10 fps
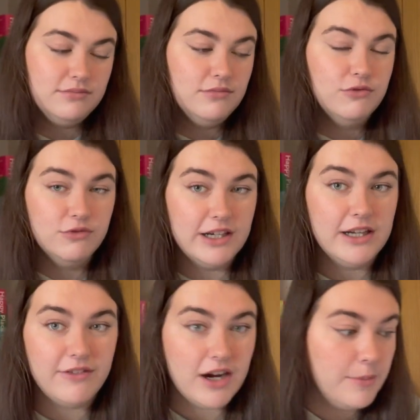Really
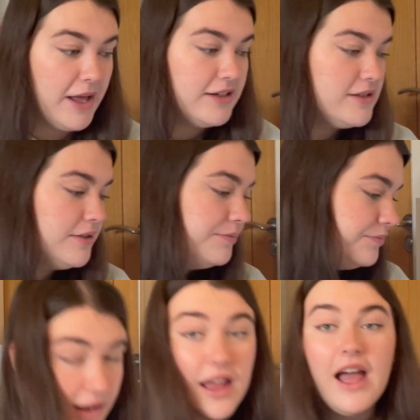recommend.
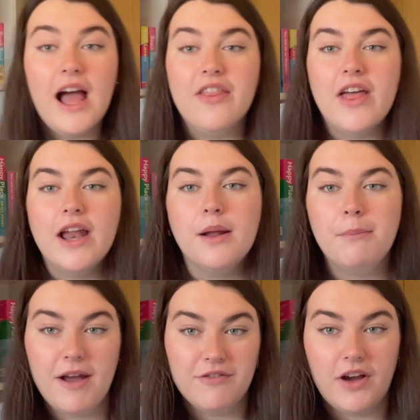And then
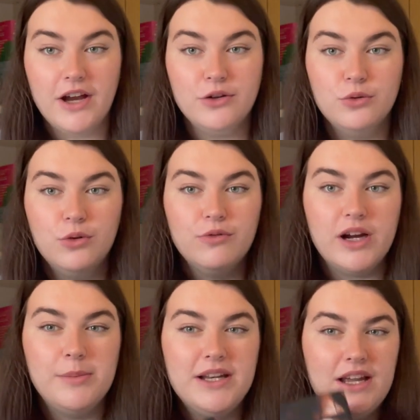my final
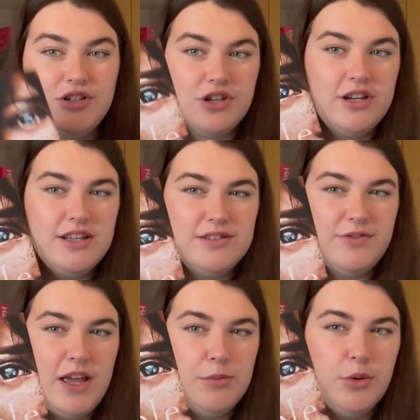recommendation is
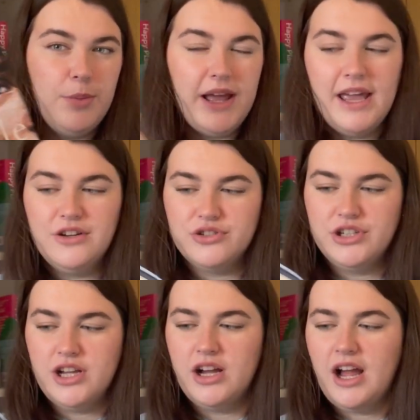Fable by Adrian
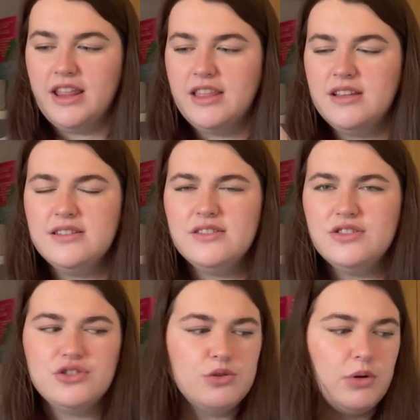Young. I think this is a
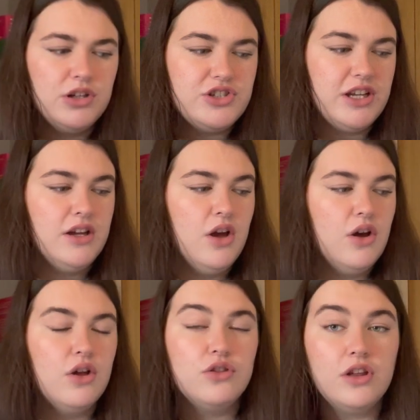duology.
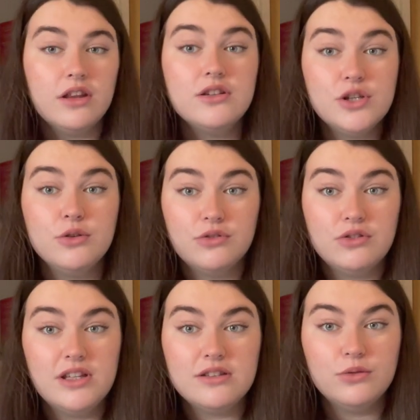The other two,
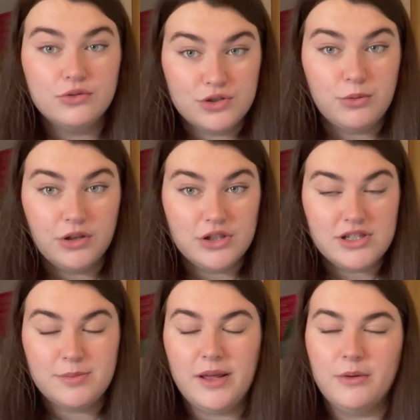these are all
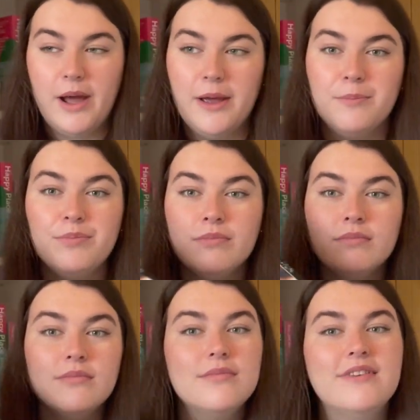duologies, by the way.
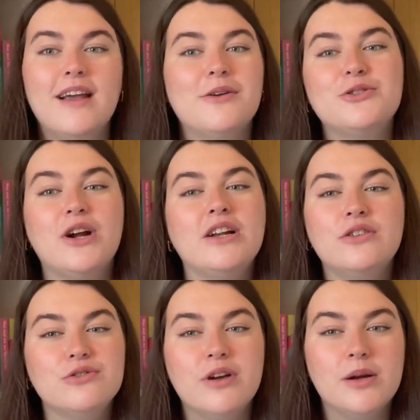See, I was trying
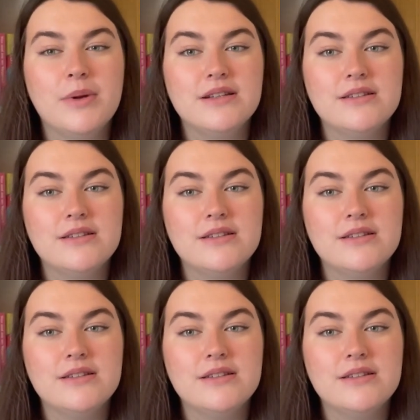not to recommend